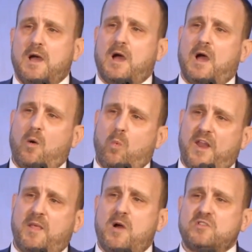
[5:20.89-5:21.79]

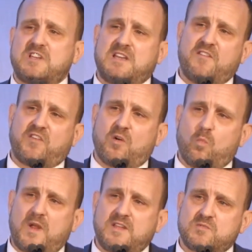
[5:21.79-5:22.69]
One of the most
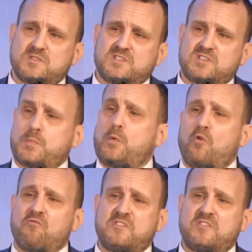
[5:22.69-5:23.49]
significant wins was the support